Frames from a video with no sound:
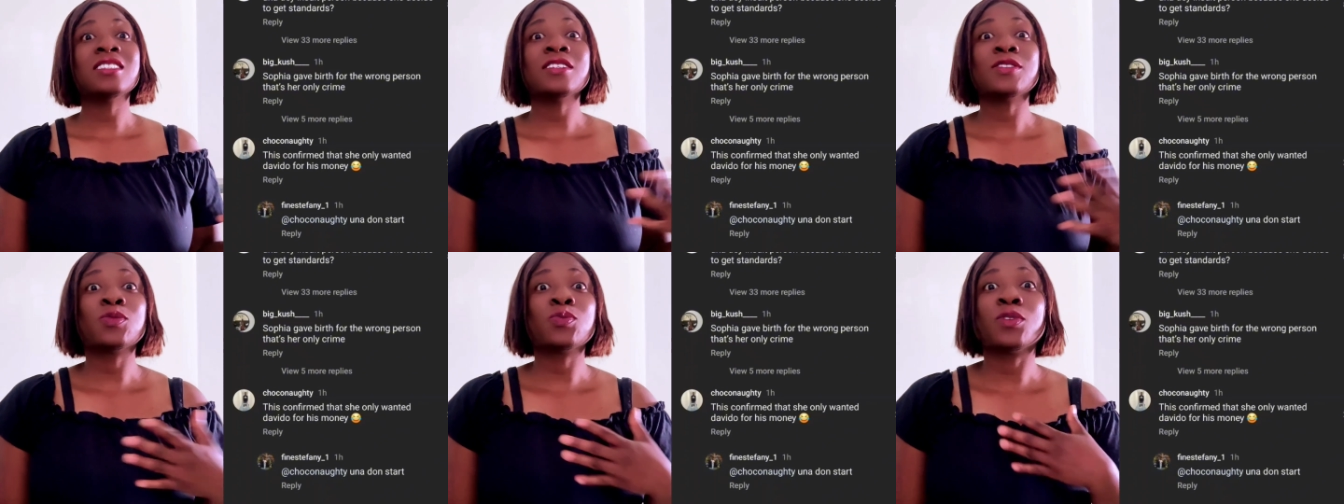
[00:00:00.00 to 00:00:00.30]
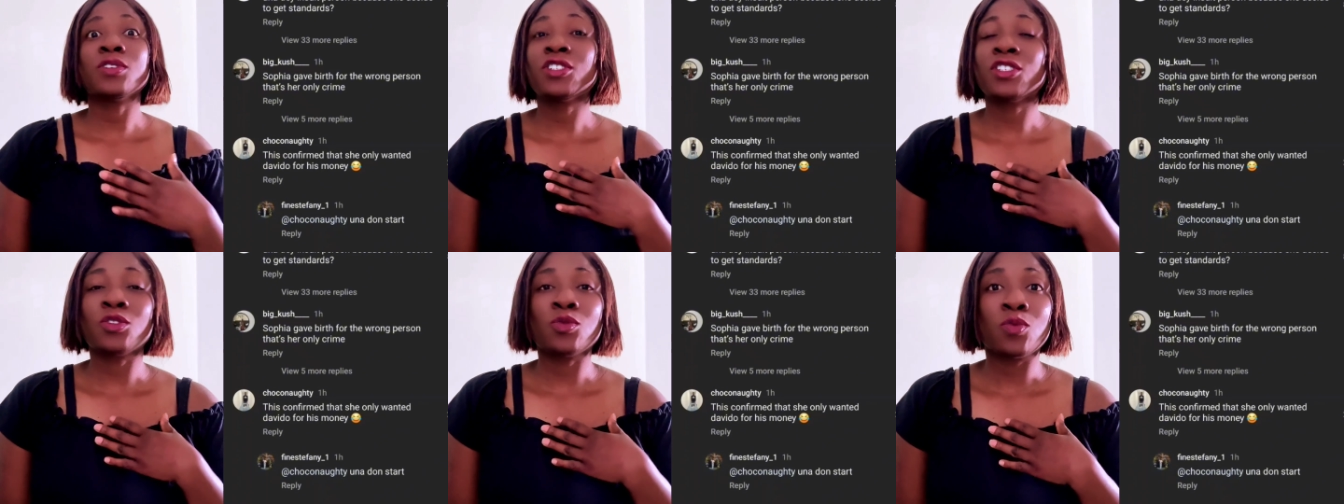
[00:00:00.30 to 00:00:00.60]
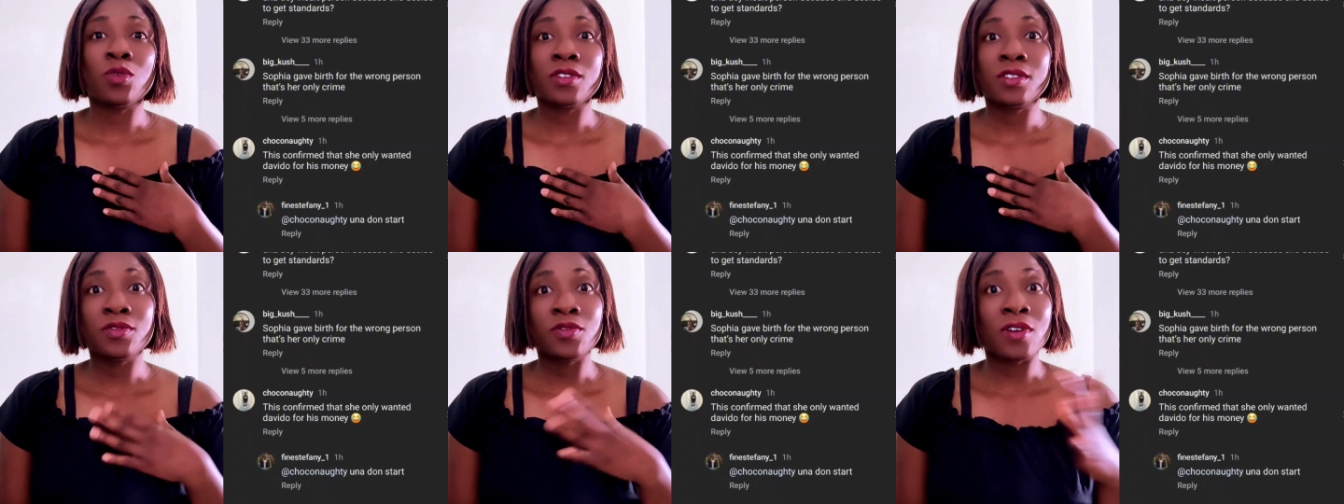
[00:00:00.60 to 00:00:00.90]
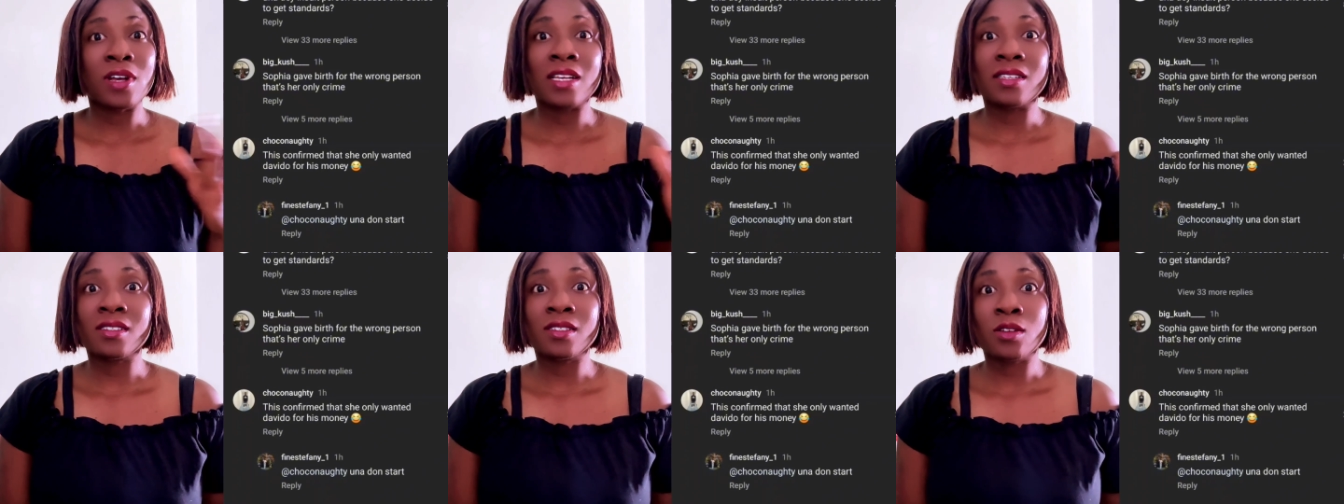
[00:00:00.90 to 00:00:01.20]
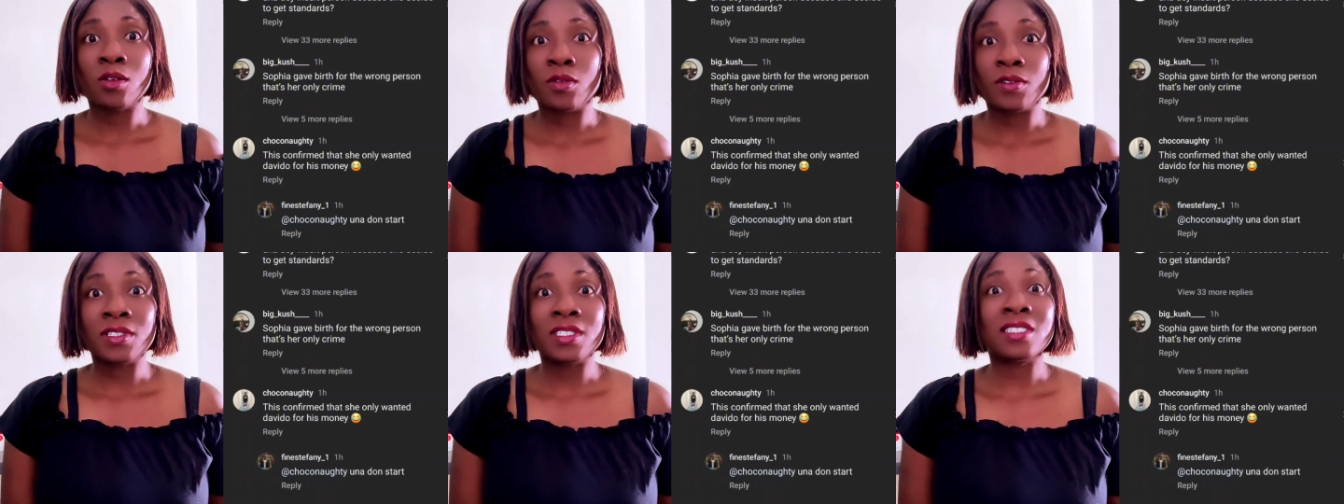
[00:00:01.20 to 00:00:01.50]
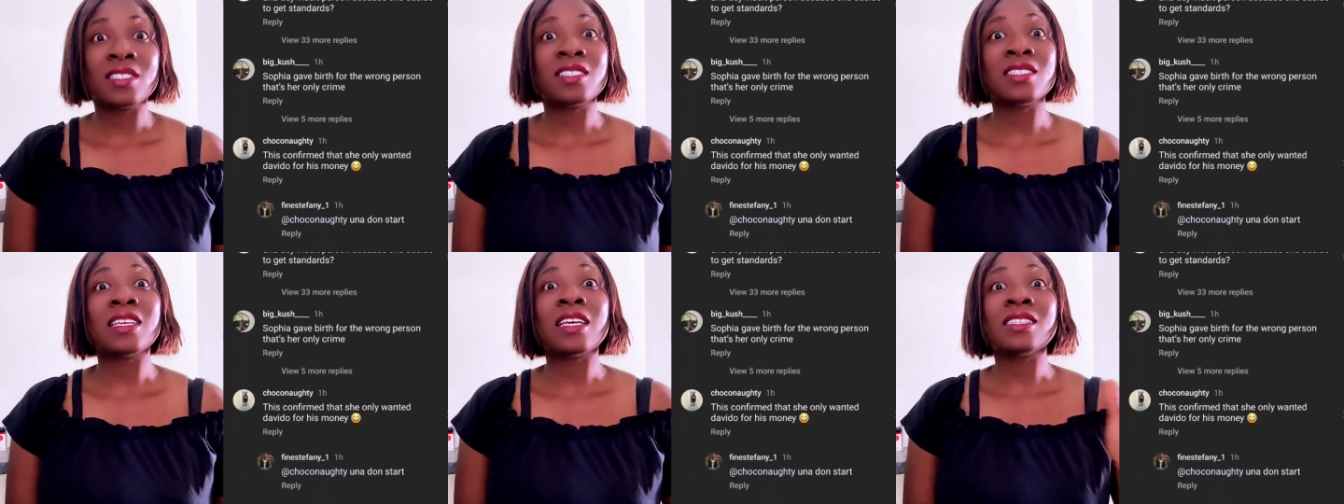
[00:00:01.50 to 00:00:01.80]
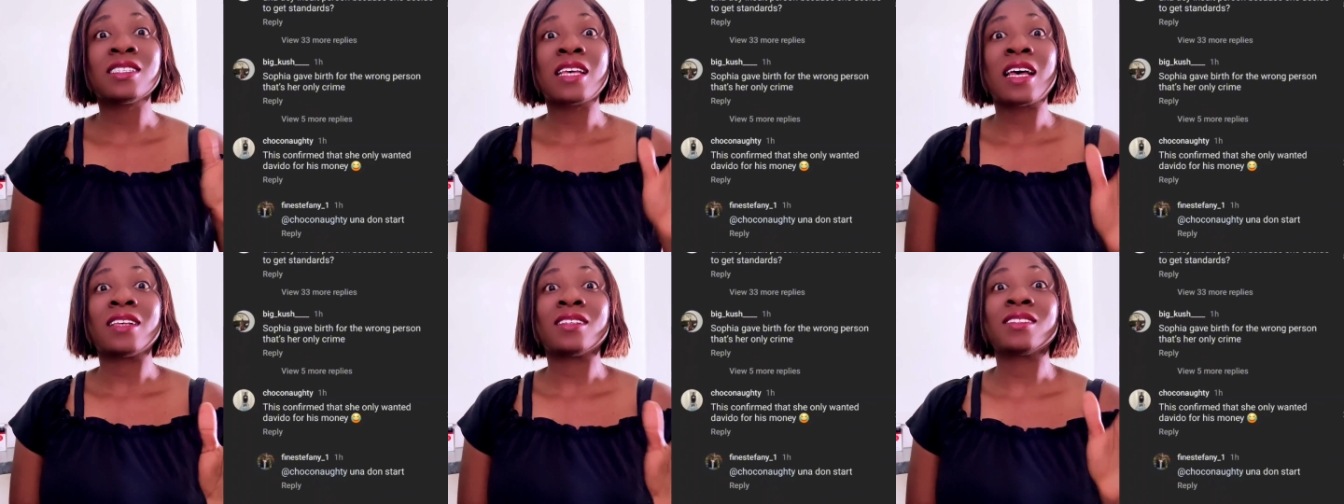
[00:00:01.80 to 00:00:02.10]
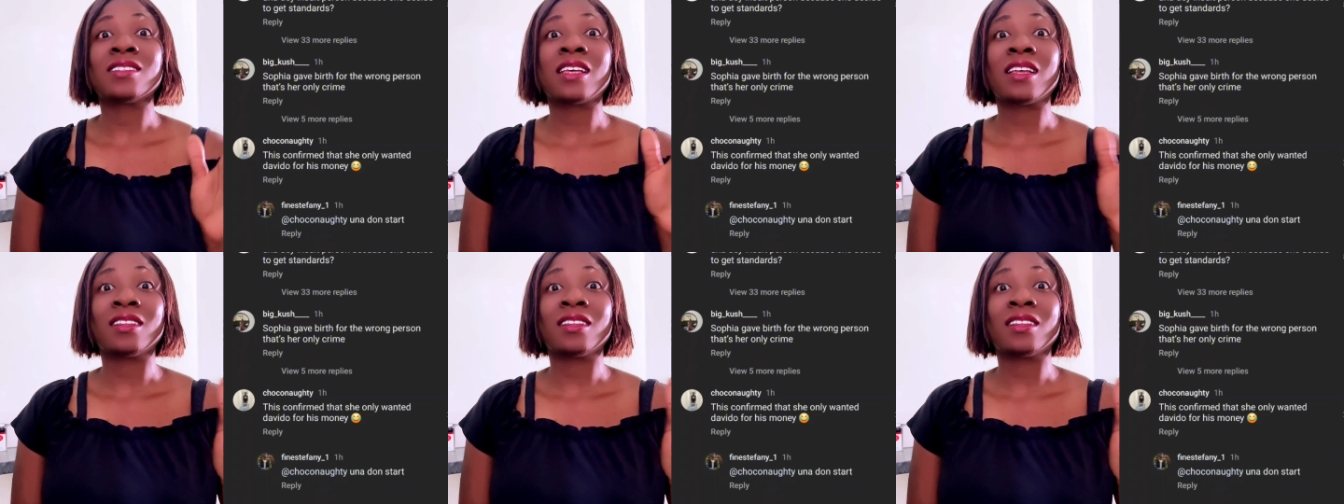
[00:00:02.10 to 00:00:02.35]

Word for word: Whether the house rent is how many million, she,